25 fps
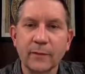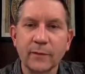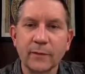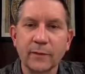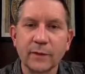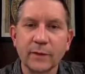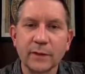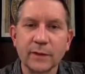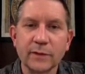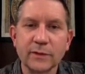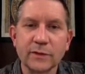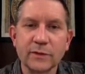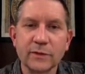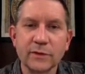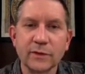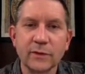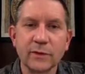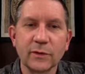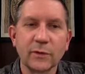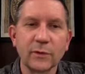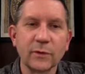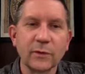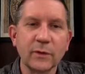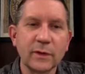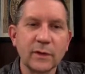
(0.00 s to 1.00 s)
Right?
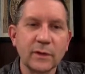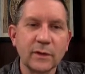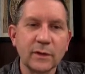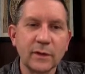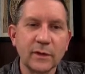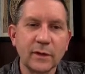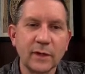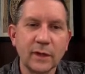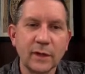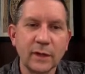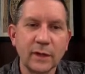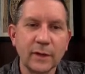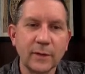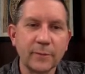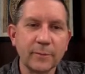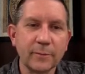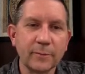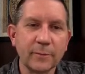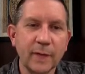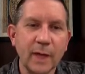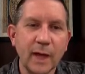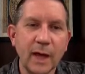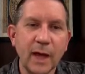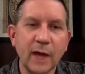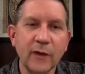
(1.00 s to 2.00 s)
So
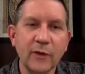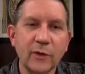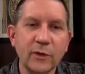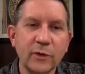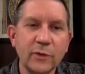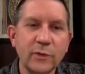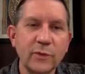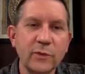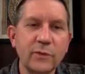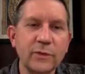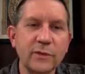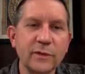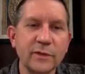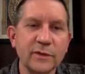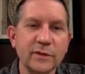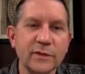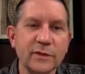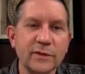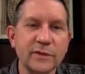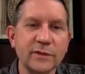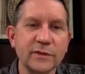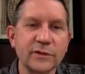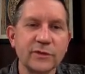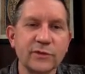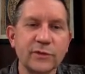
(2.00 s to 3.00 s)
hahu, this
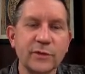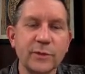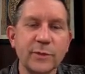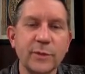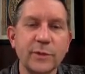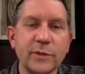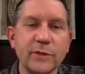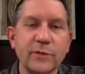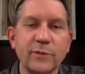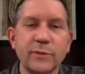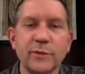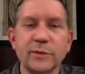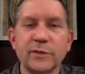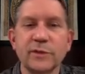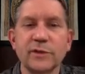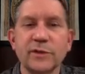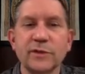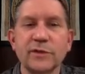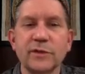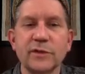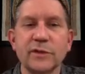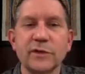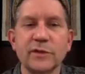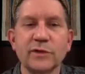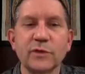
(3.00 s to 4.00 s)
is attributive
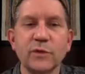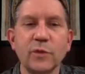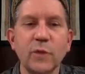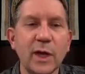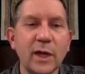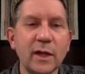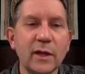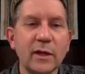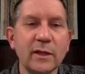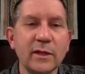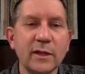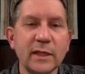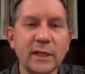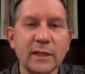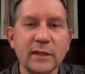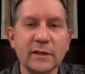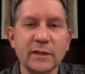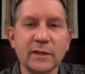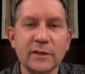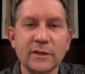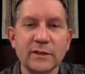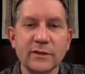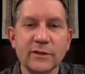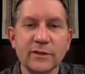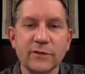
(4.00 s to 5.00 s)
position as well, and
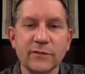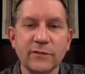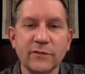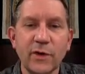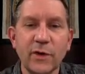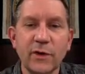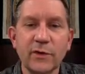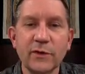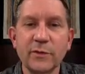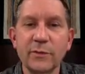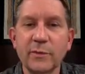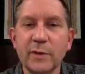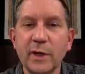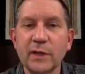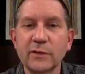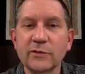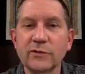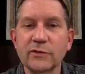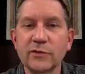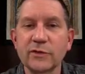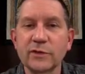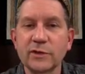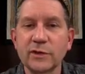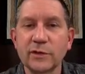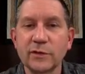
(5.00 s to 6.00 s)
it is the far
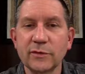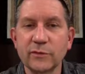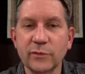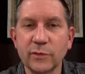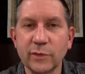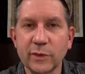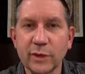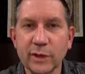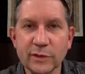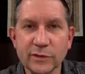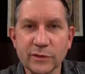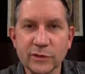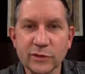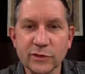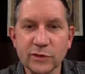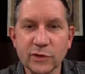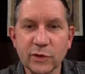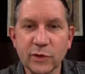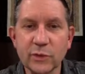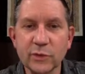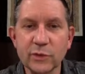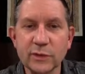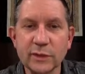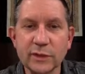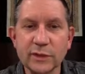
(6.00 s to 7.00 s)
demonstrative, whereas
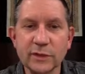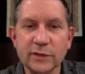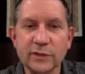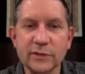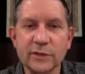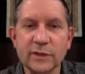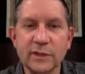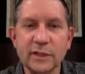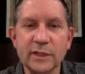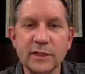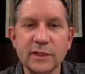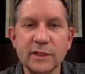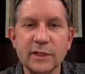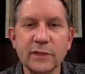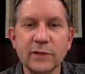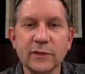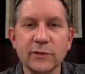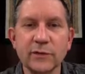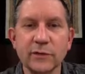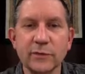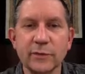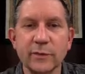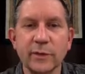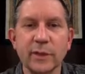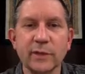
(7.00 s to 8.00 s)
zot is the near
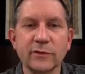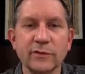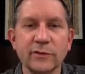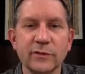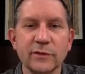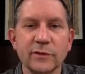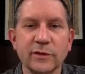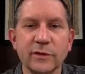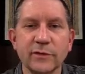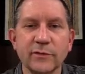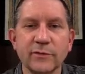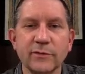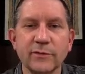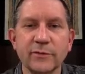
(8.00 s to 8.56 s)
demonstrative.